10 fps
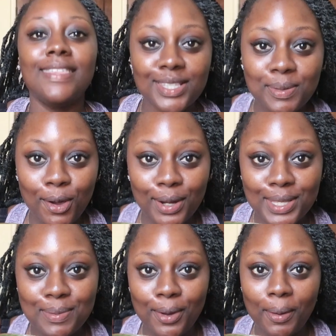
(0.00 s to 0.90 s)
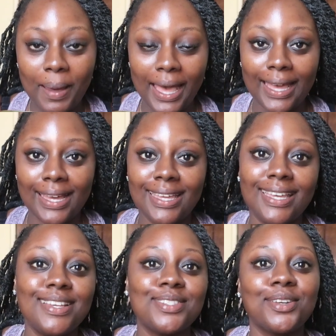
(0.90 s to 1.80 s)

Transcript: This morning's mukbang is